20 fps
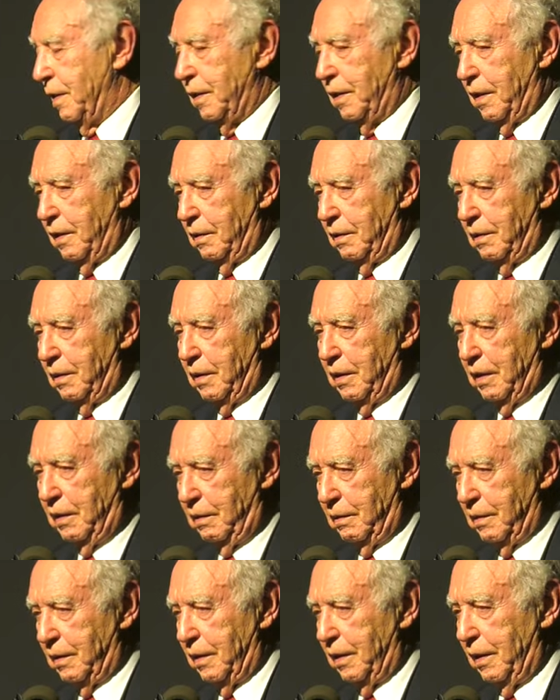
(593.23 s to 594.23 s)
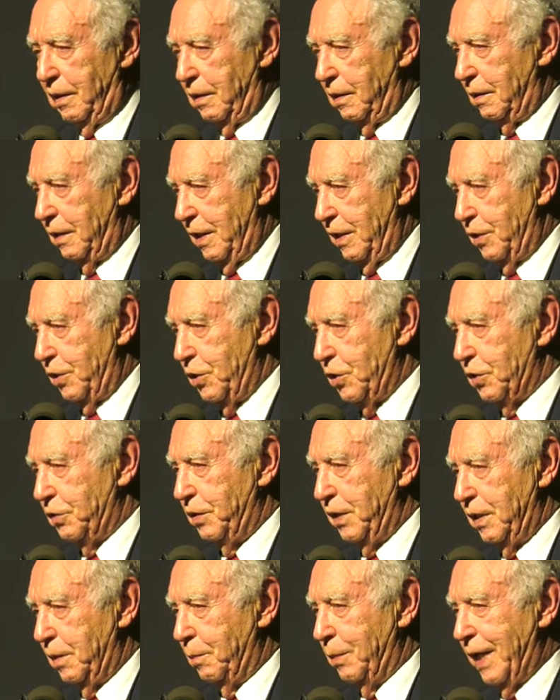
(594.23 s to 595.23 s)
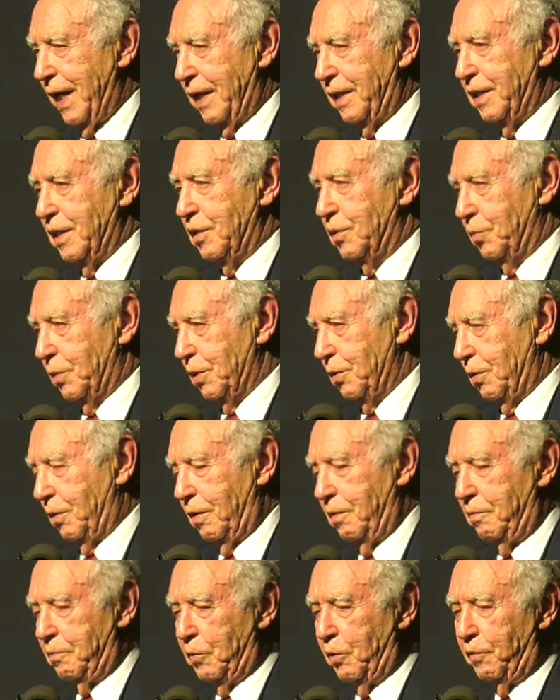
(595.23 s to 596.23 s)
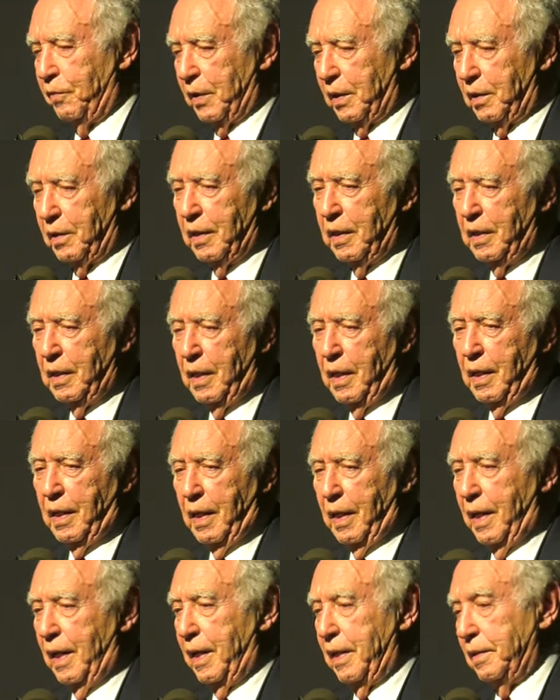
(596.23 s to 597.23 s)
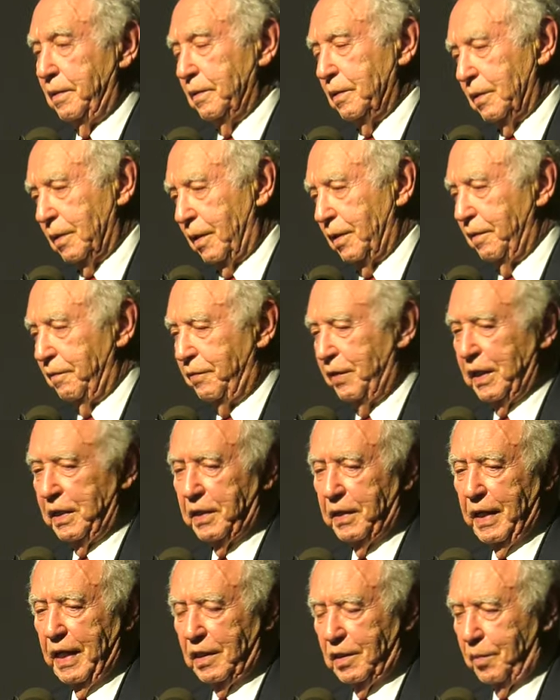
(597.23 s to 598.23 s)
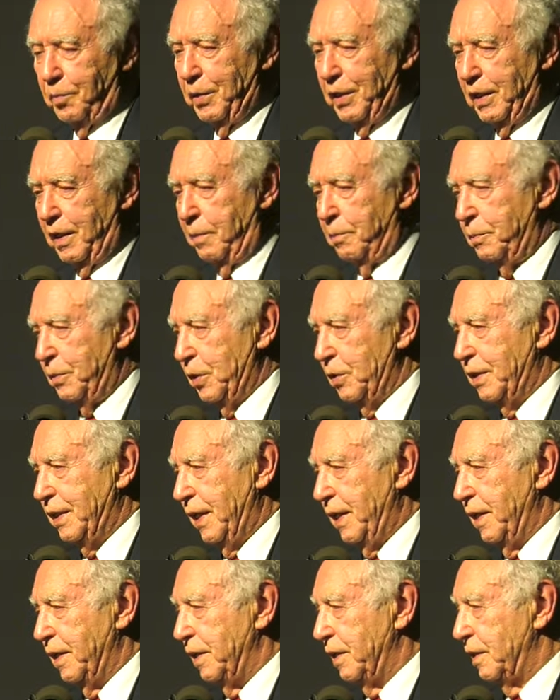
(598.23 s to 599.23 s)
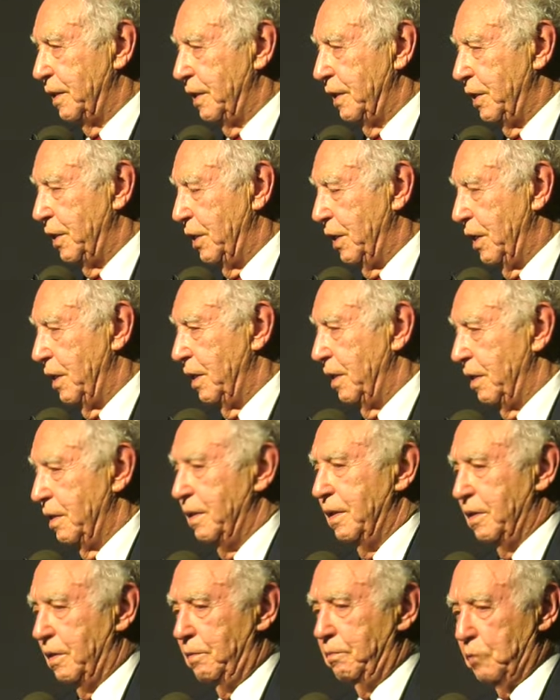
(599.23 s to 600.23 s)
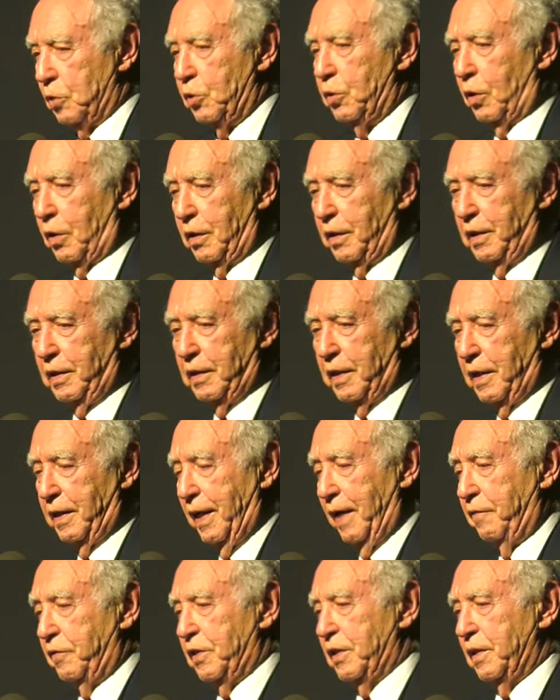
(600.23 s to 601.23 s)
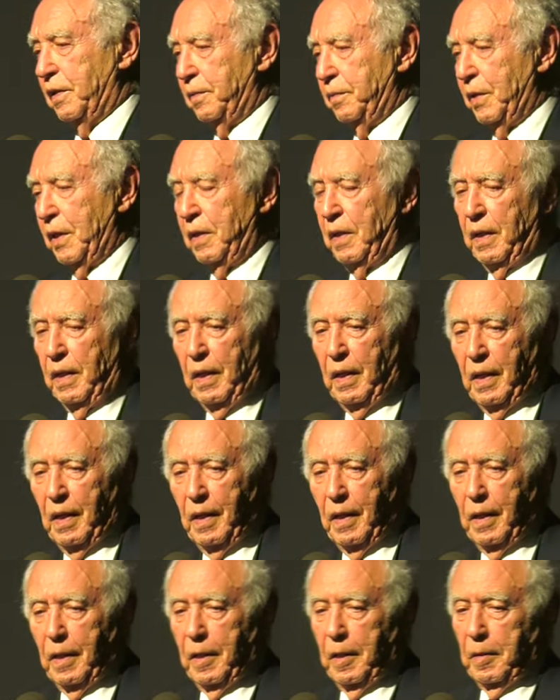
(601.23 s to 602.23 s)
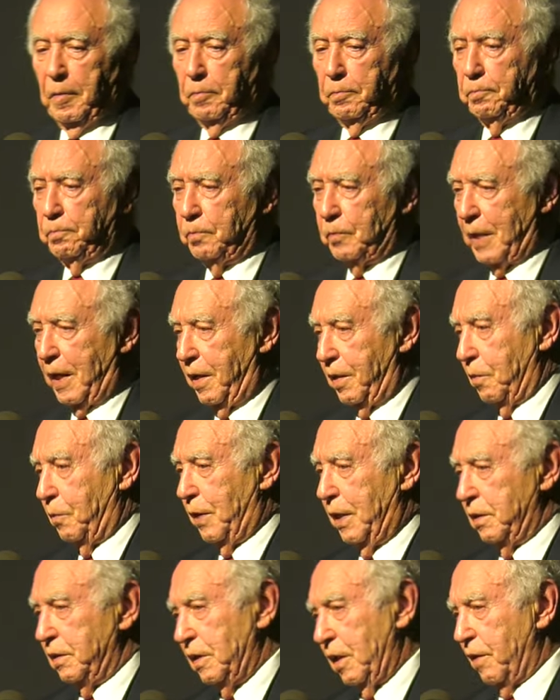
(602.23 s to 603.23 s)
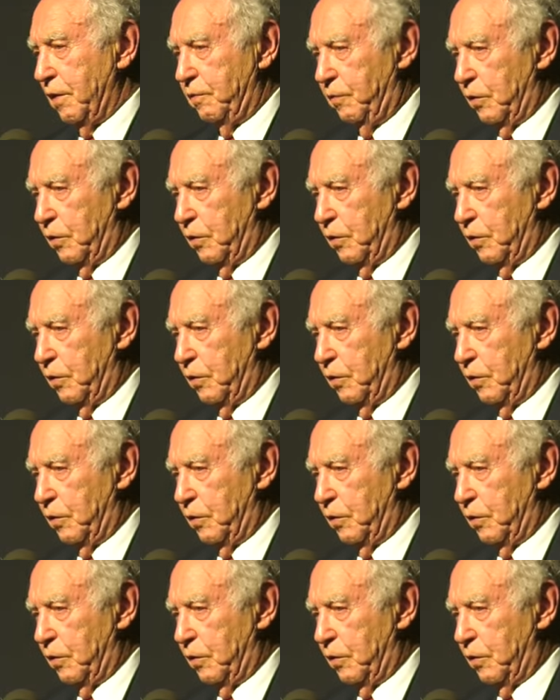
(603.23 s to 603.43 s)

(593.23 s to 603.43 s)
The, the, the injury, the blackness was going, moving. And so the finger had to be amputated uh, shortly thereafter. Um, otherwise, you know,